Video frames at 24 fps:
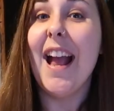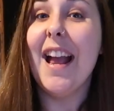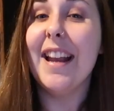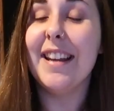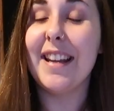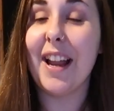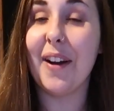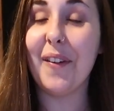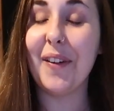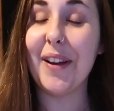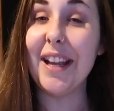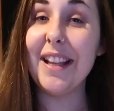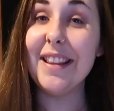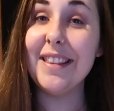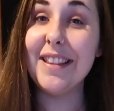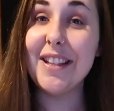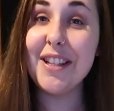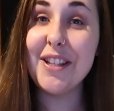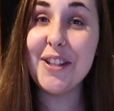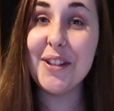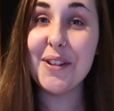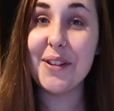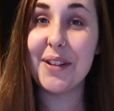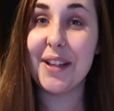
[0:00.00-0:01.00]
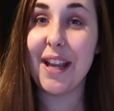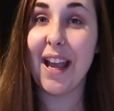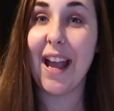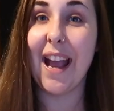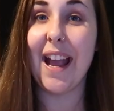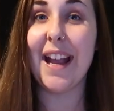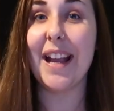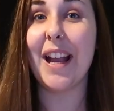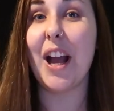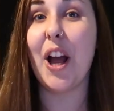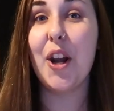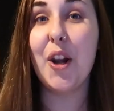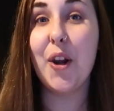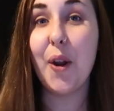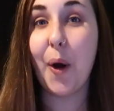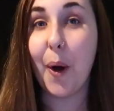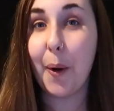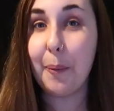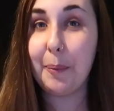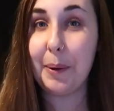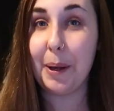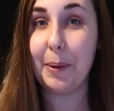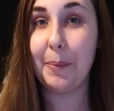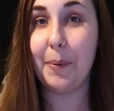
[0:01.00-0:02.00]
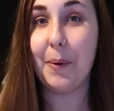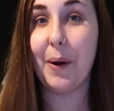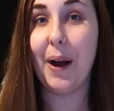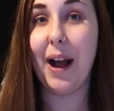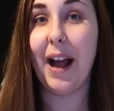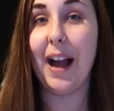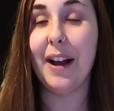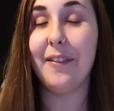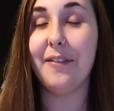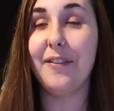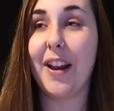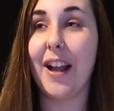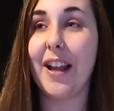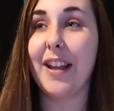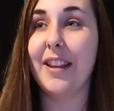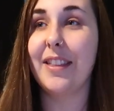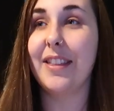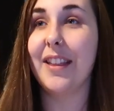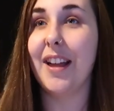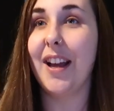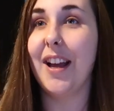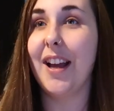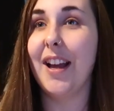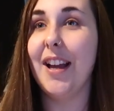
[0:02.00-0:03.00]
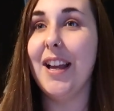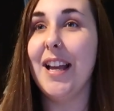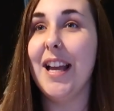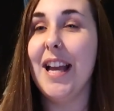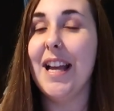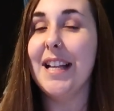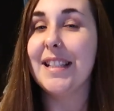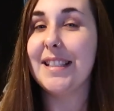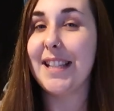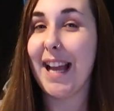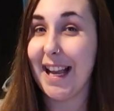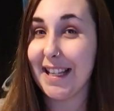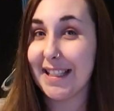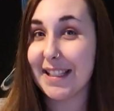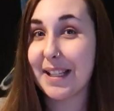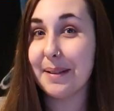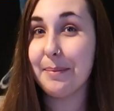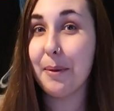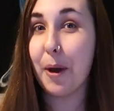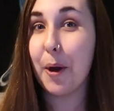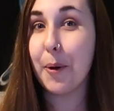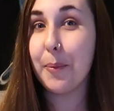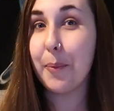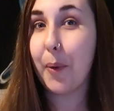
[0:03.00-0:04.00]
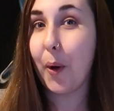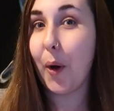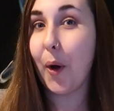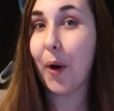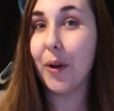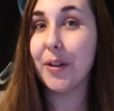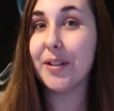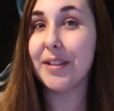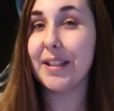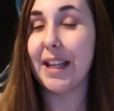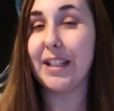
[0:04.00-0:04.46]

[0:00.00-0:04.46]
Now in the UK, a lot of people have like the Tassimo pods.